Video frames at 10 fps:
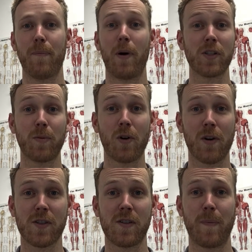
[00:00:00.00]
possible
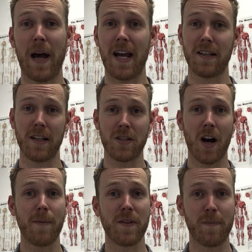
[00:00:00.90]
causes of pain, the
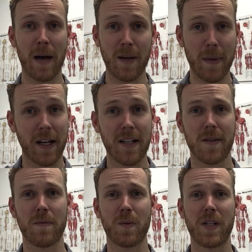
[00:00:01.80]
types of pain
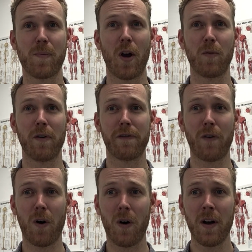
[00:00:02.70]
mechanisms we spoke
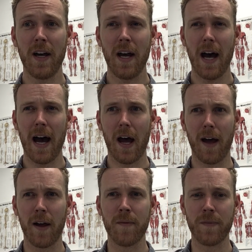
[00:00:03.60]
before.
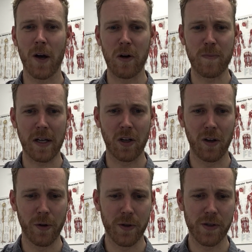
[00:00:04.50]
There would be
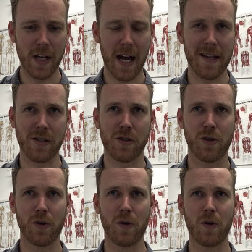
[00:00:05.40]
clues as
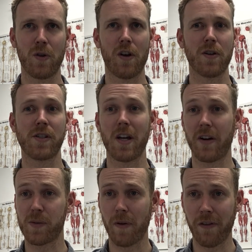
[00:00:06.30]
to those
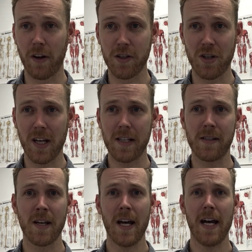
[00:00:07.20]
serious
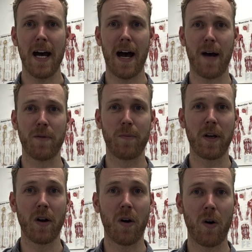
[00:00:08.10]
pathologies. There'd
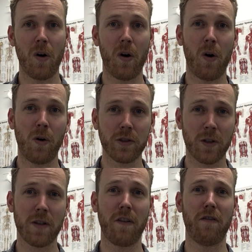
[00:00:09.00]
be all
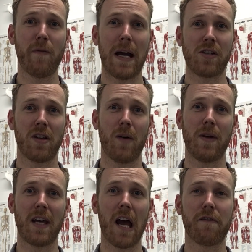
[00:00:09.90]
sorts of information that we
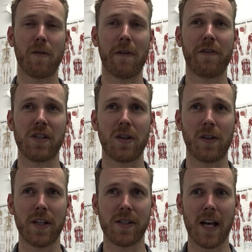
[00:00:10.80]
get from a
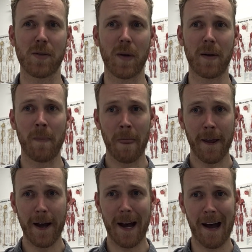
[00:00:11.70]
physical assessment.
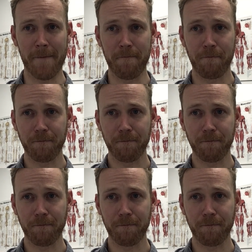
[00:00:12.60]
And